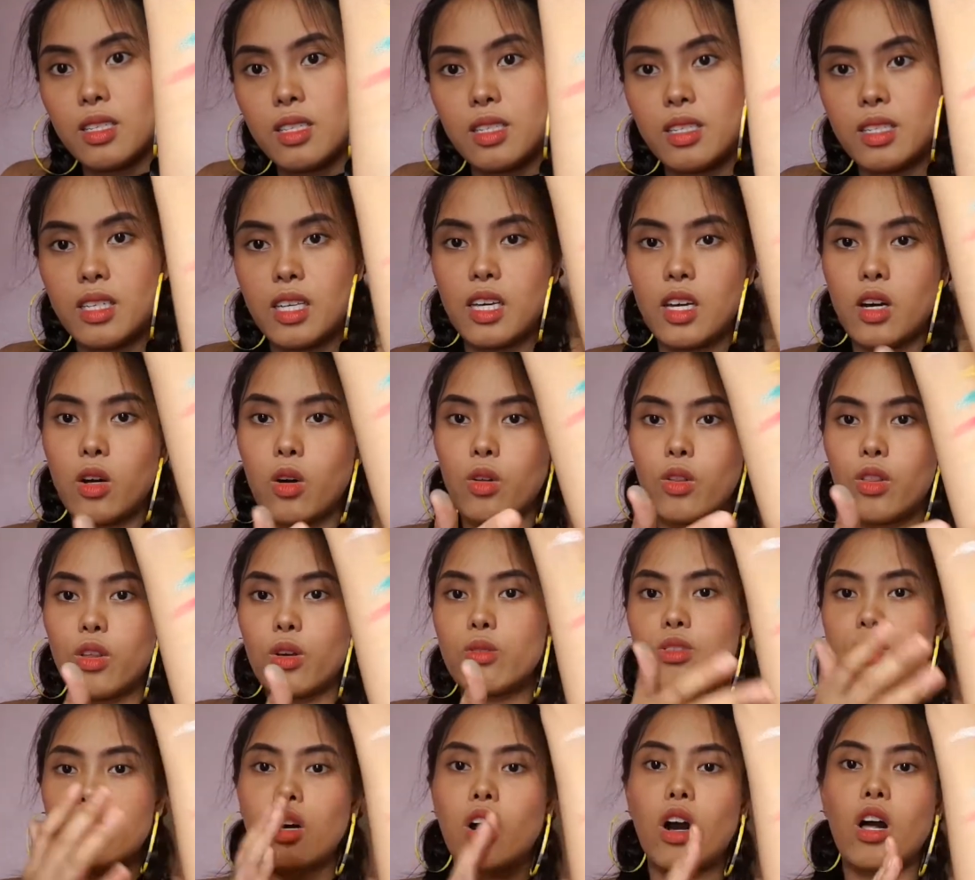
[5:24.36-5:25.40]
See all
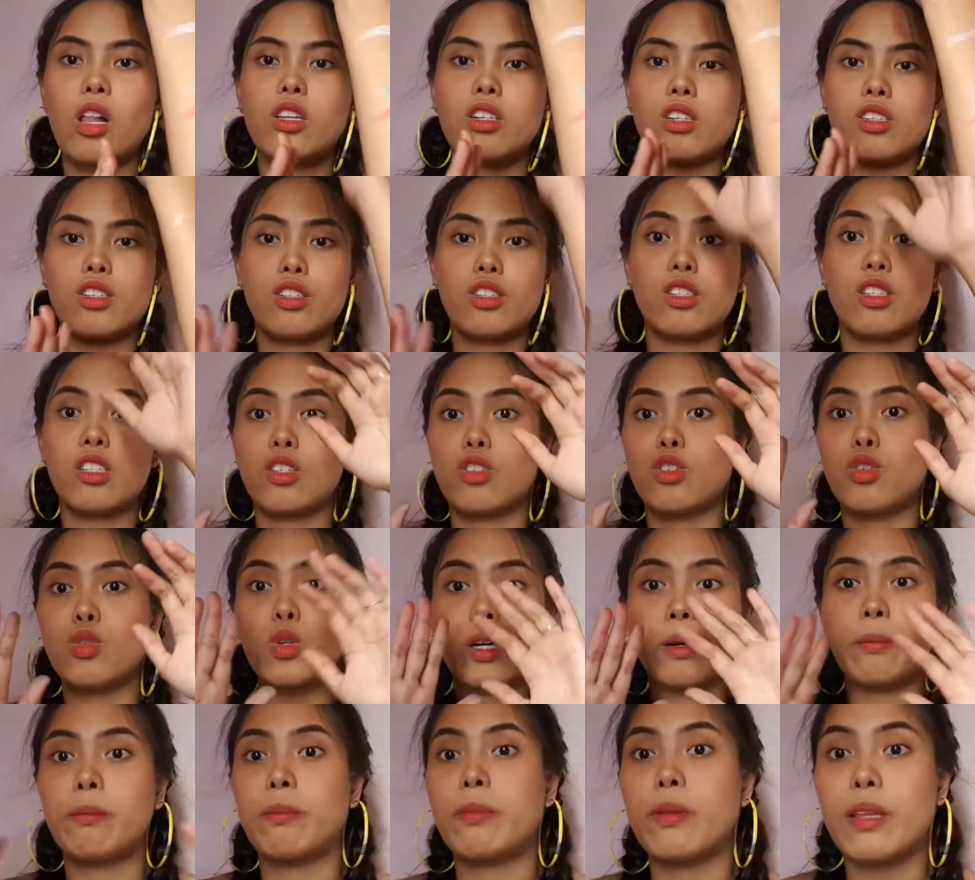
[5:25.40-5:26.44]
those colors that you
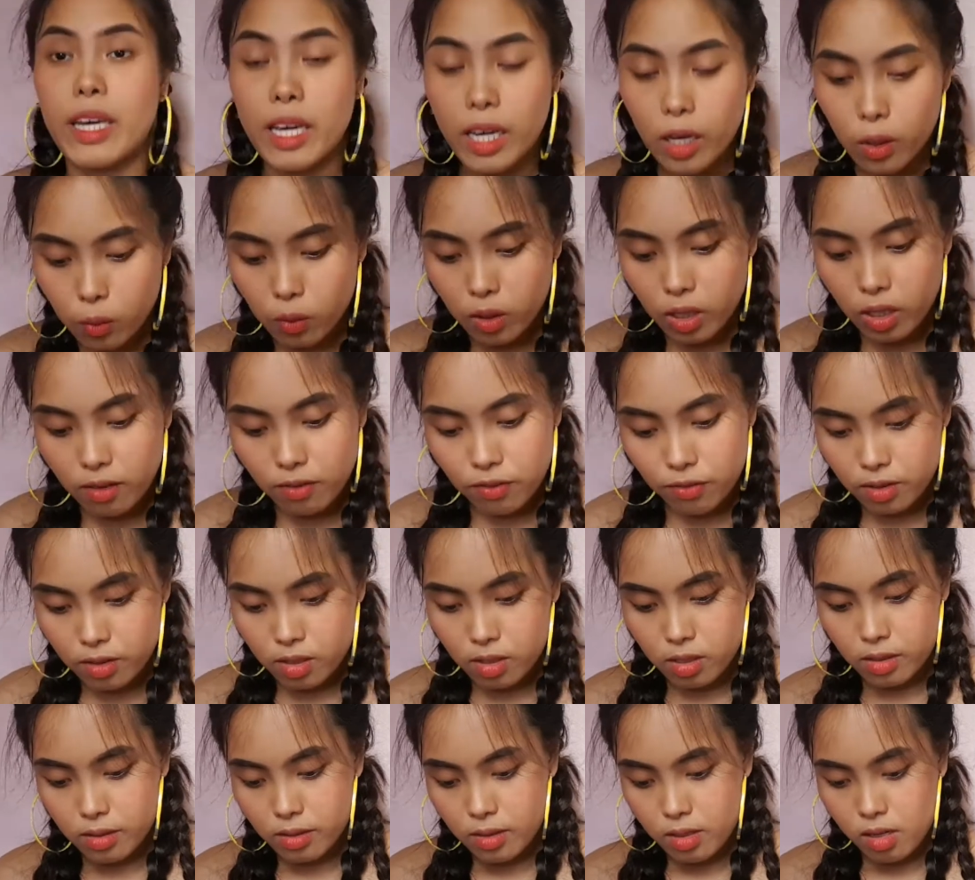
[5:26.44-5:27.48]
can play with
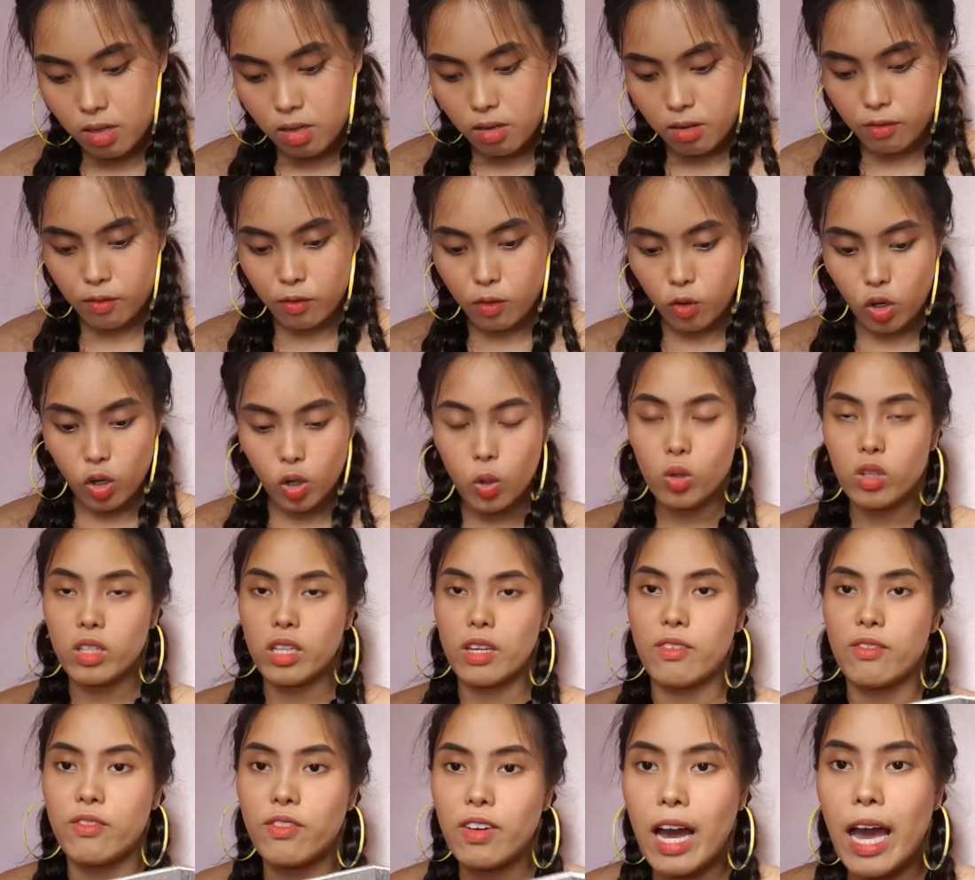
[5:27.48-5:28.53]
for
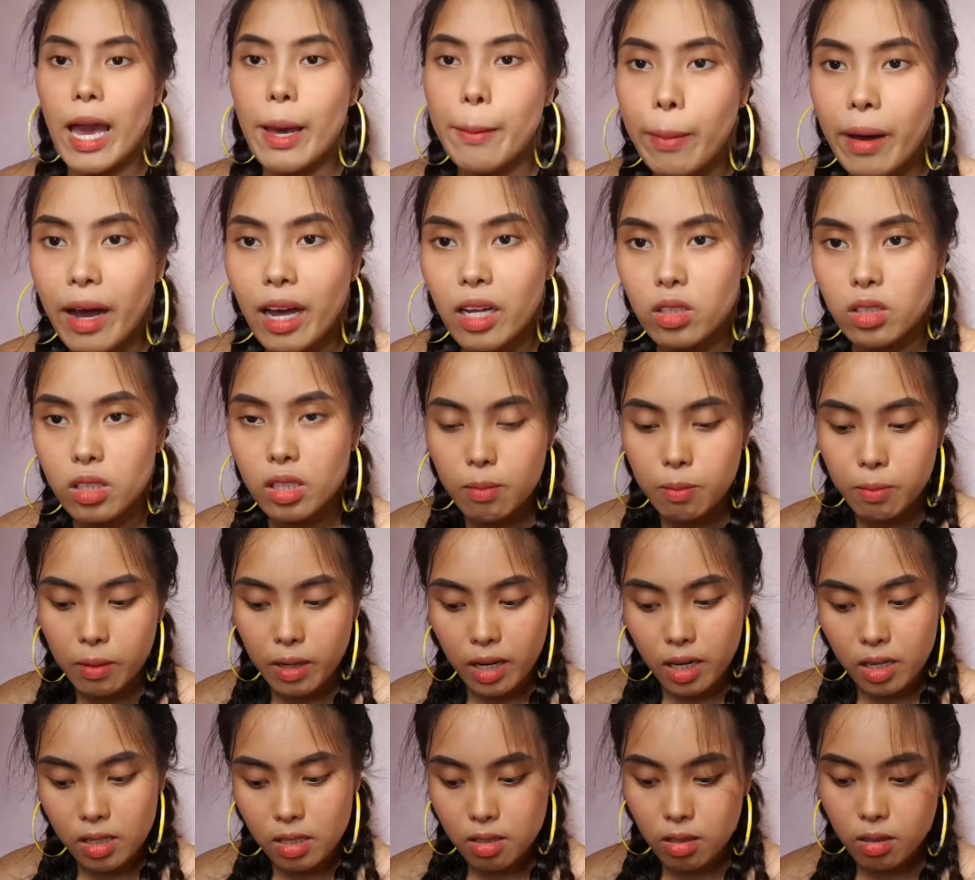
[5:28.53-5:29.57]
only 500
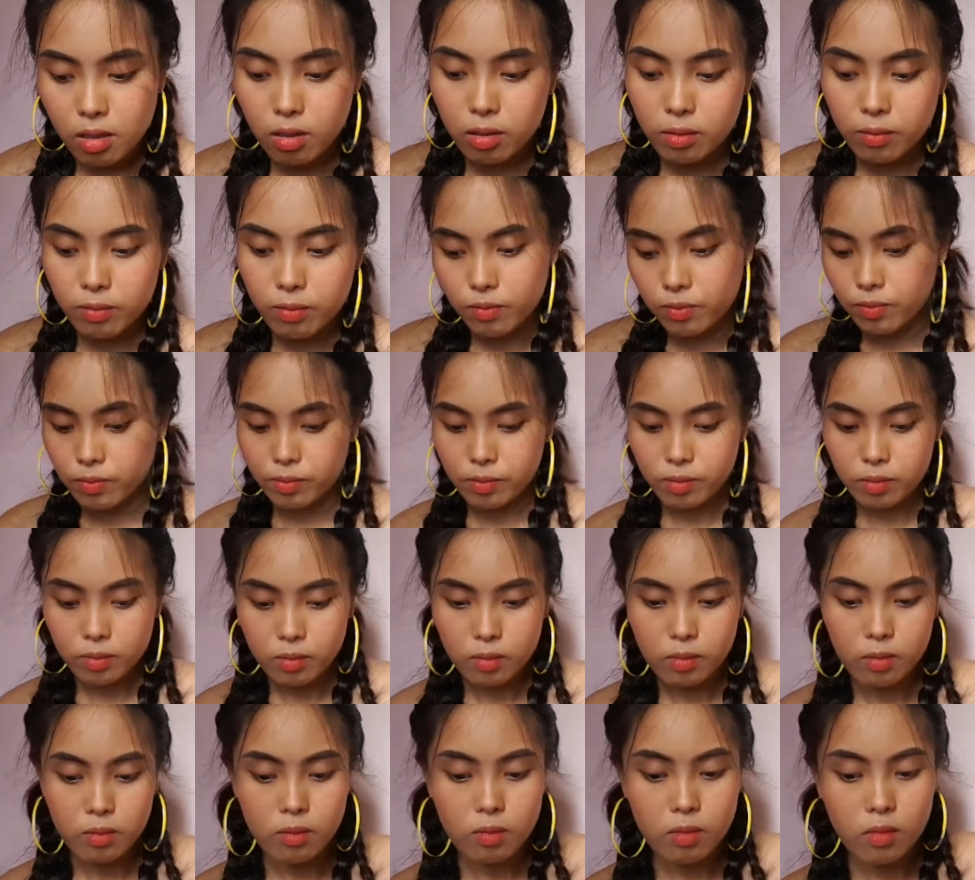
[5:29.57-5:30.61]
peso,
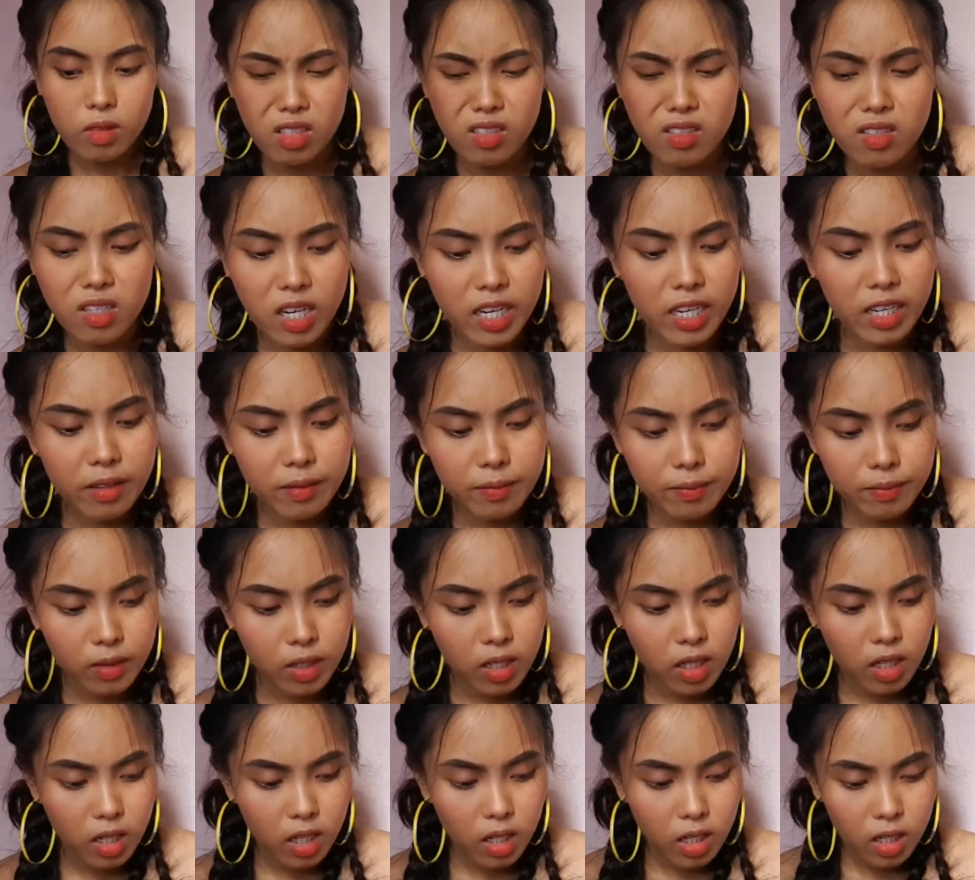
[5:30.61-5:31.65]
right?
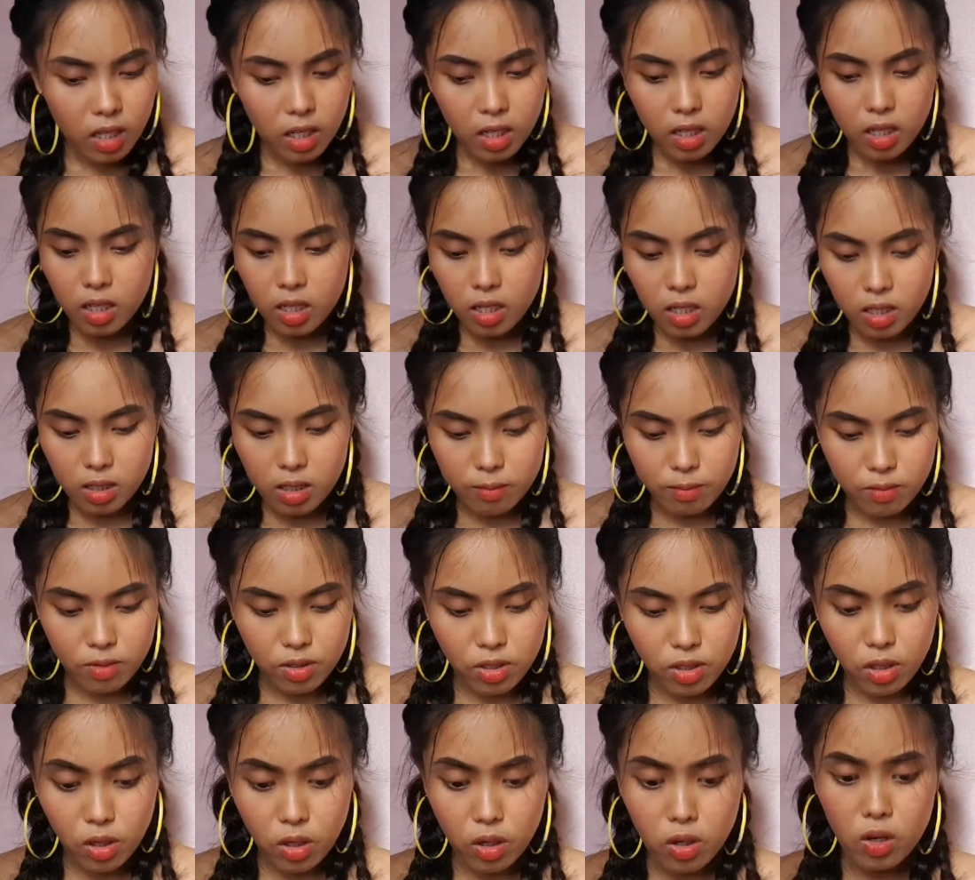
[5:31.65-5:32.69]

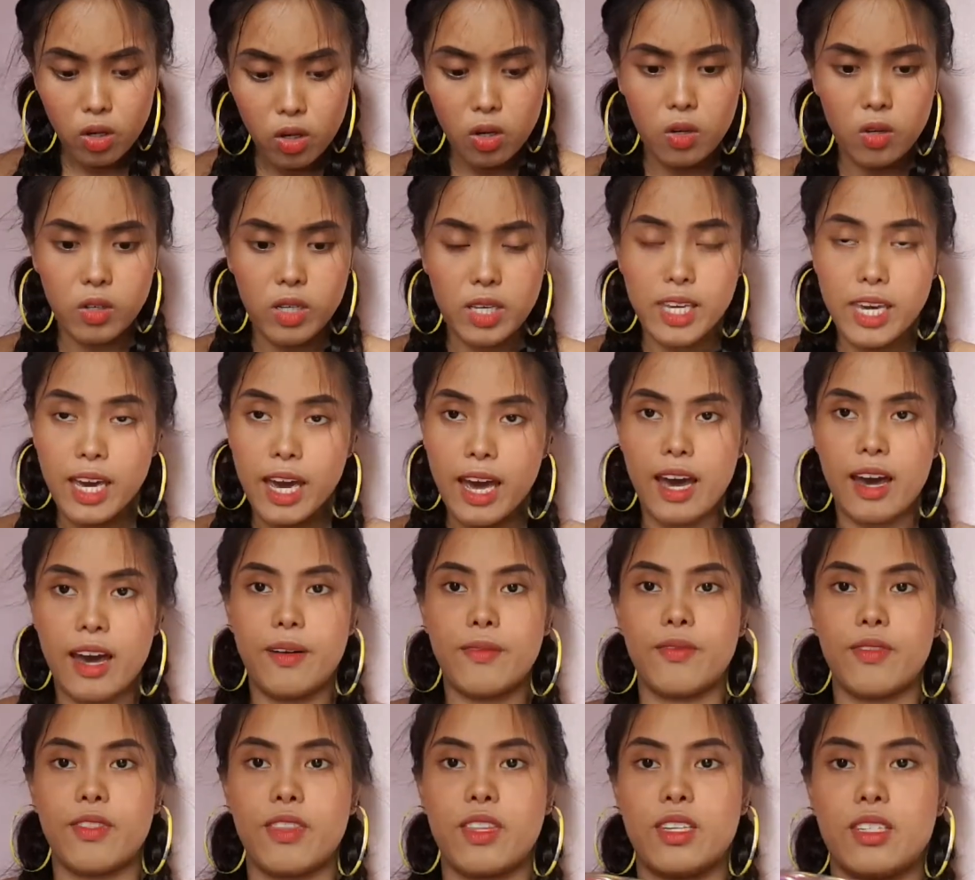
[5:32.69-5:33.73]
So
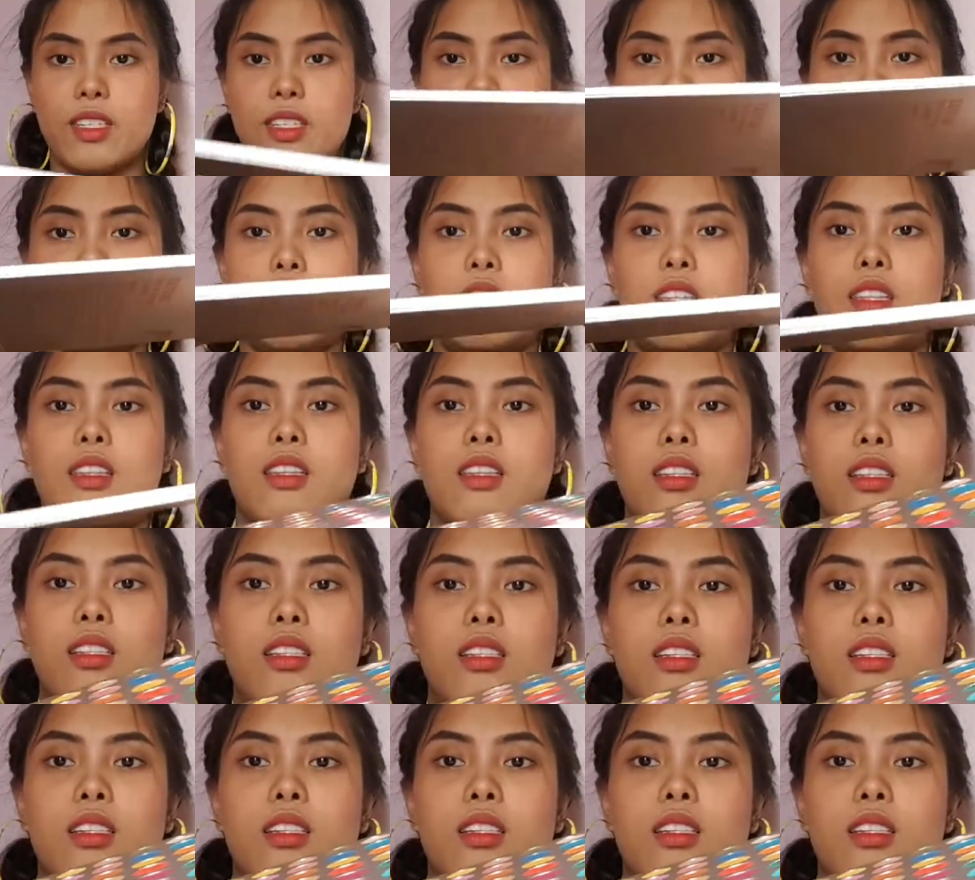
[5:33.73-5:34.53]
yeah, this is it.